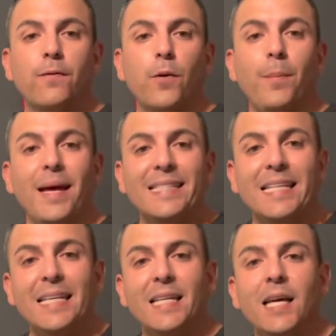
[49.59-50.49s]

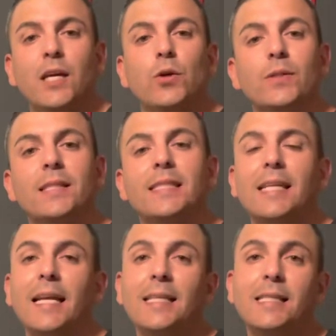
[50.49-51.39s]
fermented using
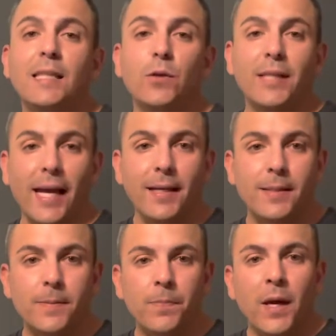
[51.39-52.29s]
stainless steel
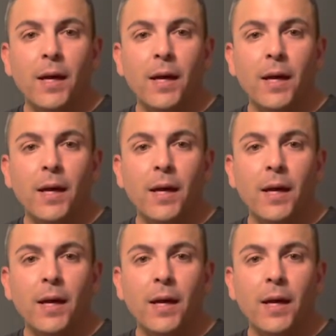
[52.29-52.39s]
tanks.